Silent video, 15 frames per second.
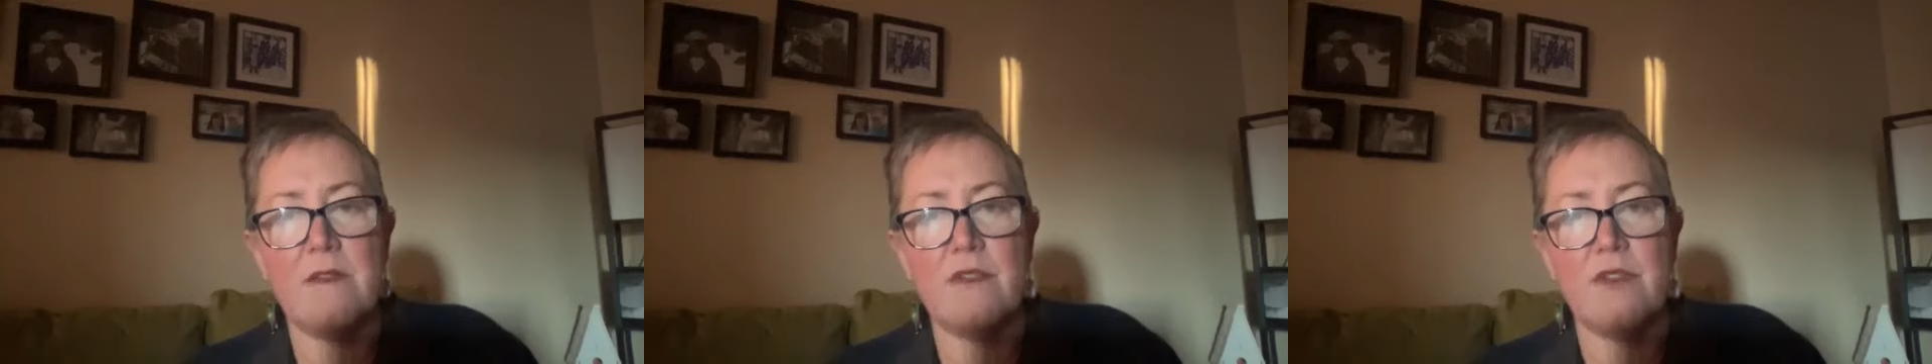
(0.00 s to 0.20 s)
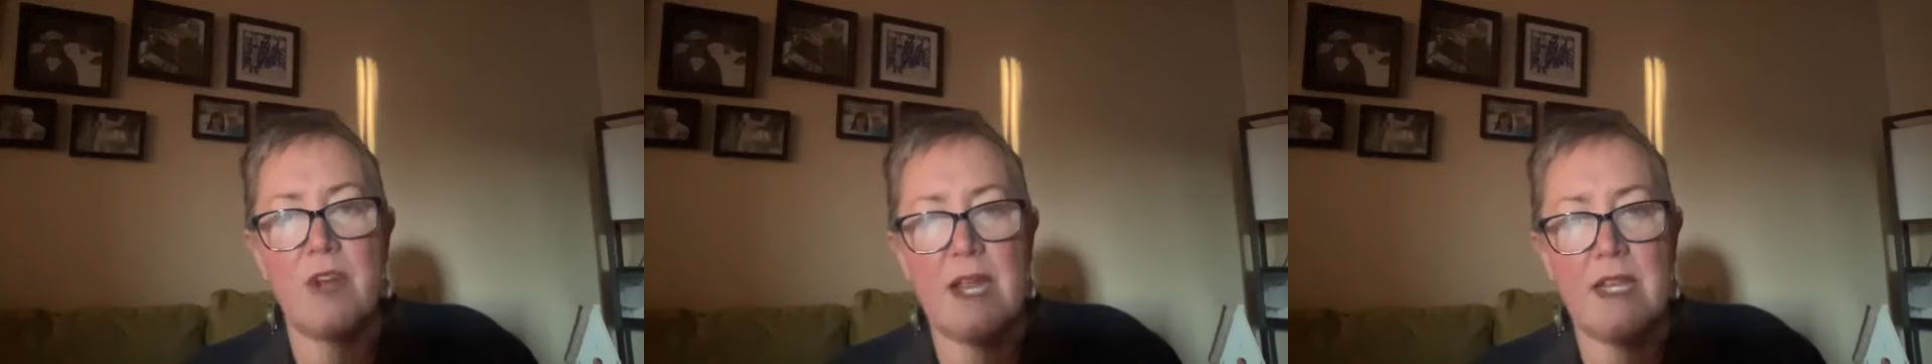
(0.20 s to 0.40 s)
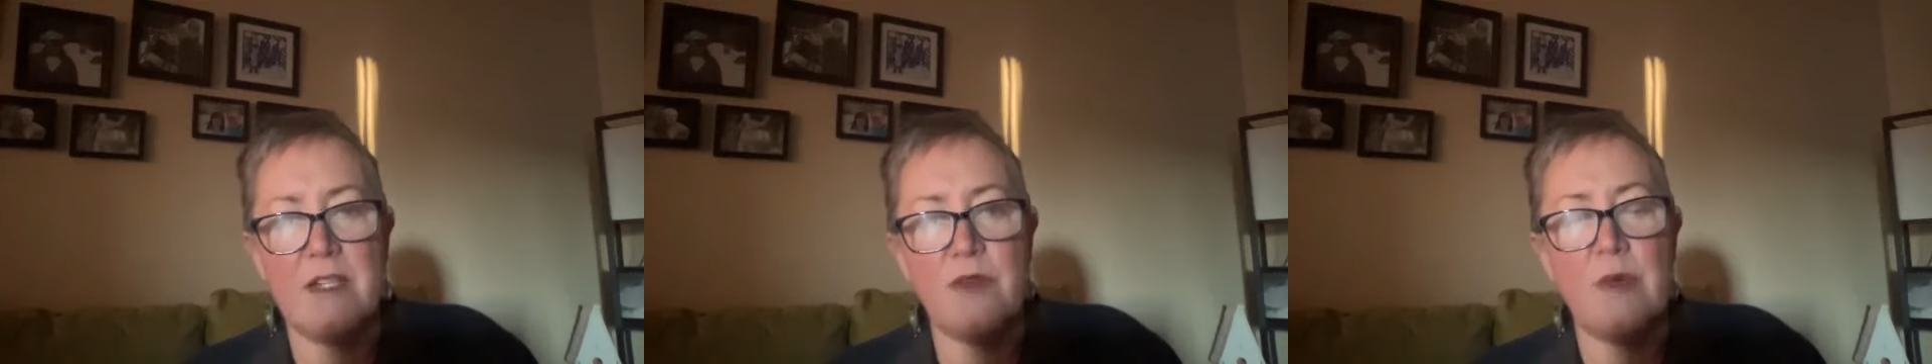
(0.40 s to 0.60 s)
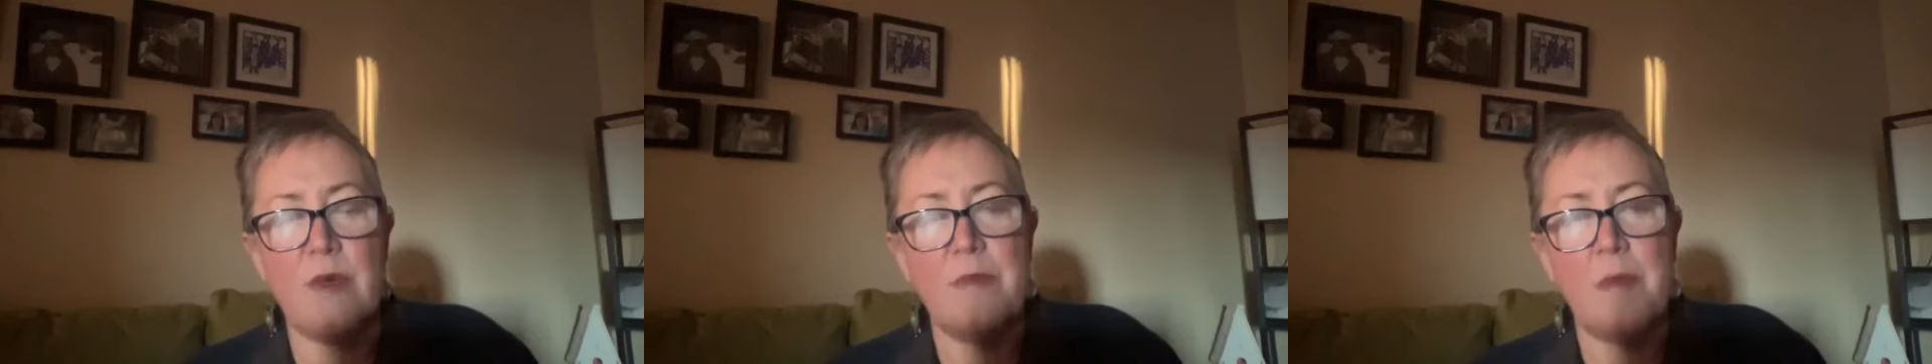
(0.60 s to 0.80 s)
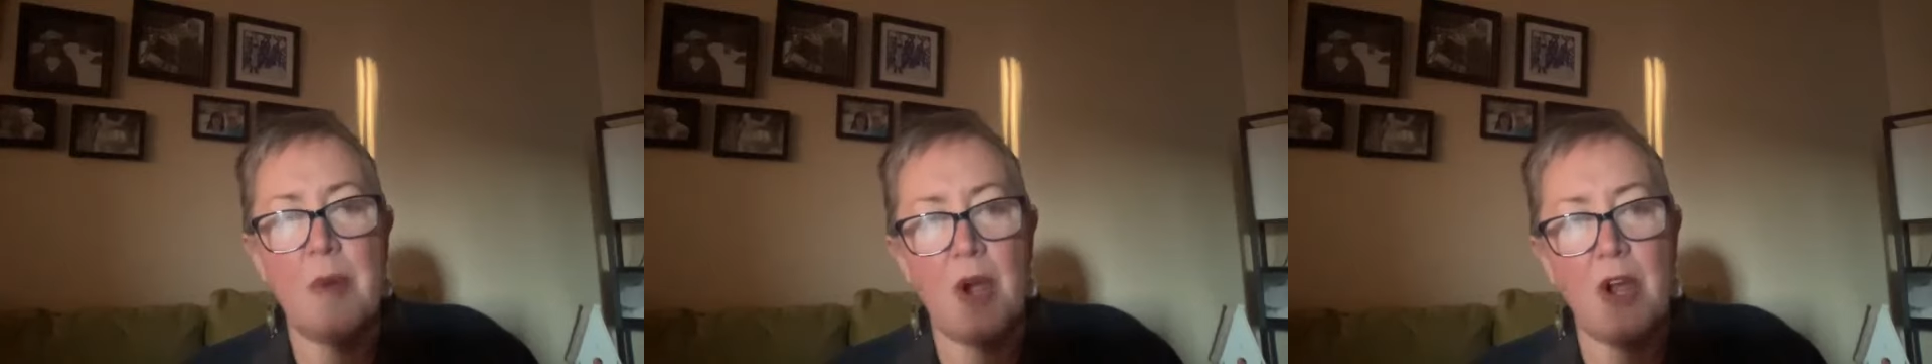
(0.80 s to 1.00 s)
trying to
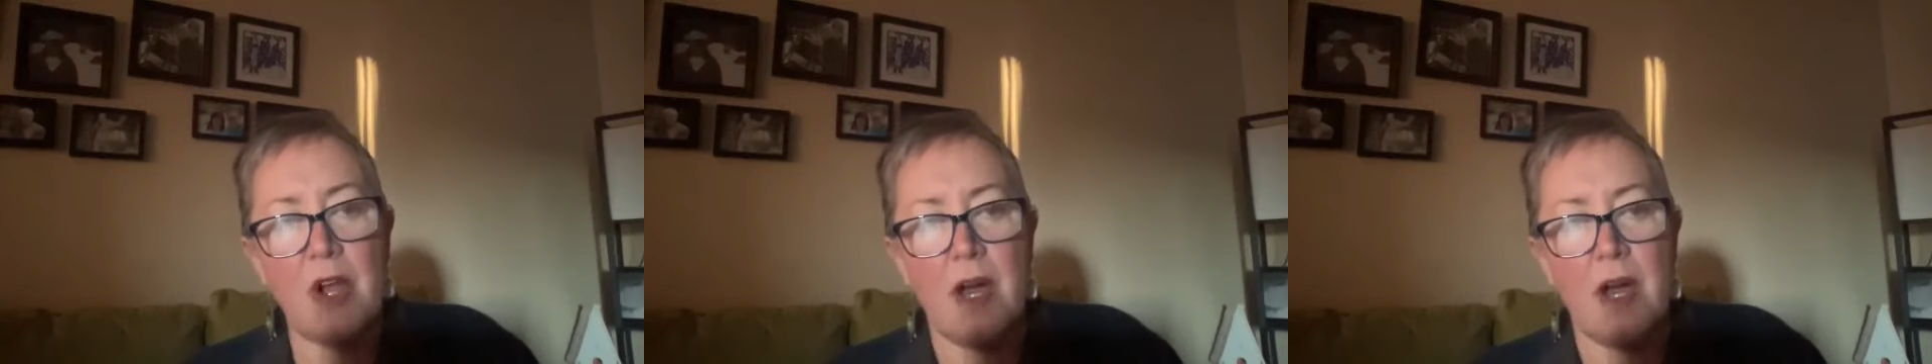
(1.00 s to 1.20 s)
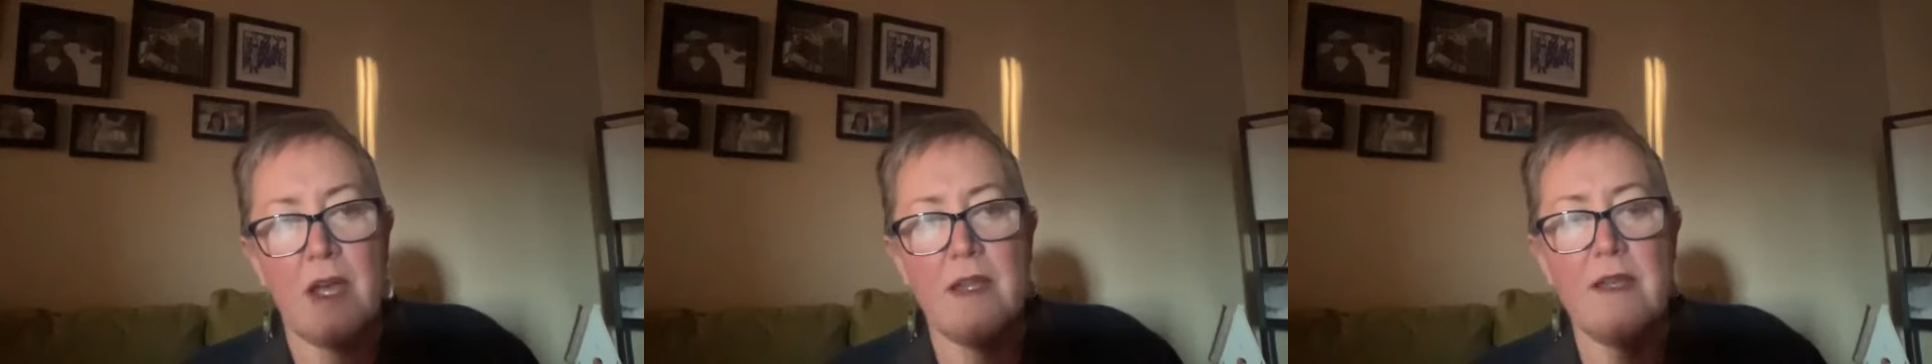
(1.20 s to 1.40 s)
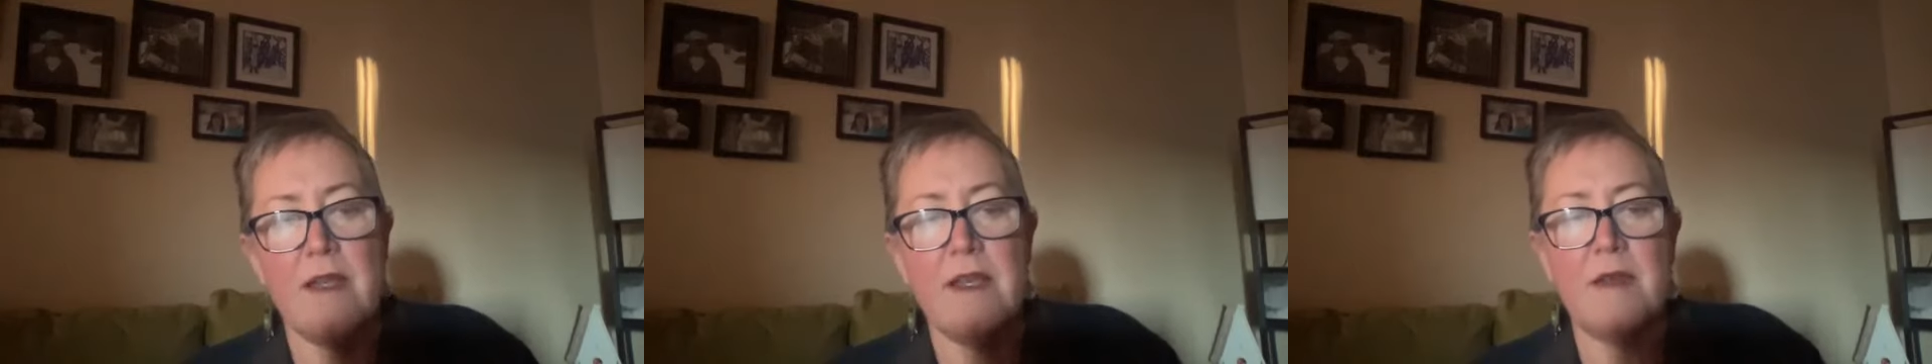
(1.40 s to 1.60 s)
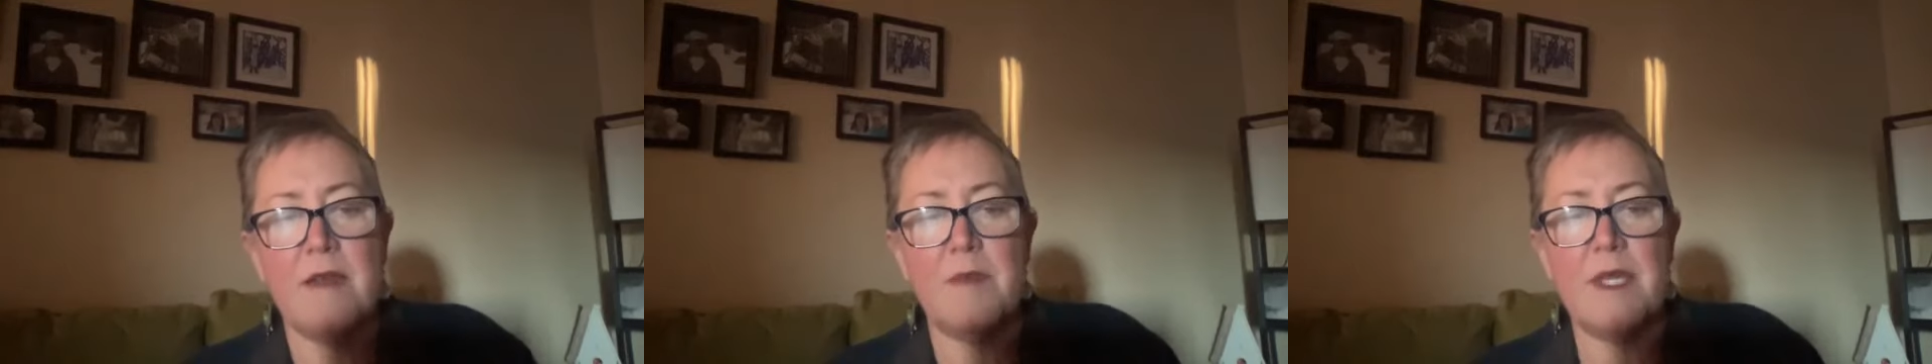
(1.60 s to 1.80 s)
embark on, mm-hmm.